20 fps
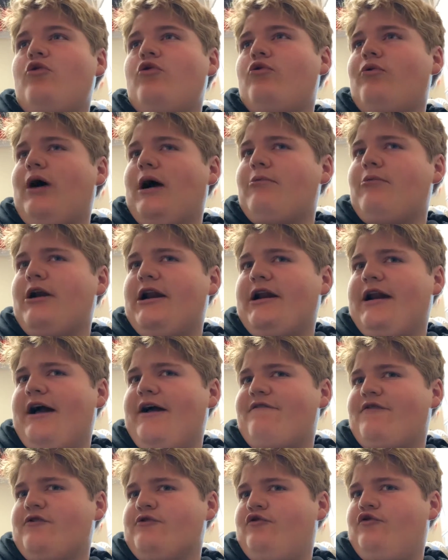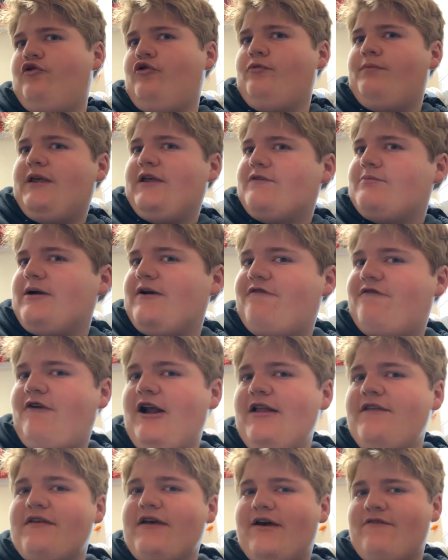ooh, I want an iPhone too because my
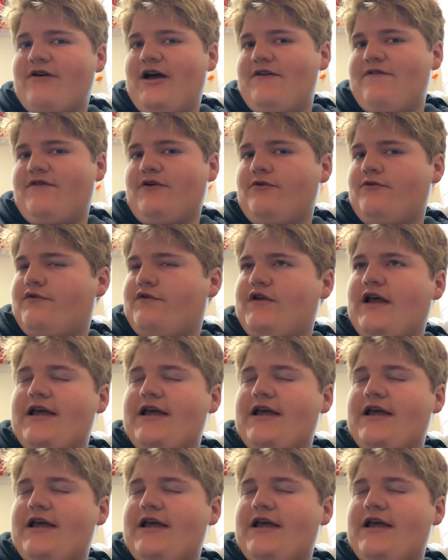friends have iPhones.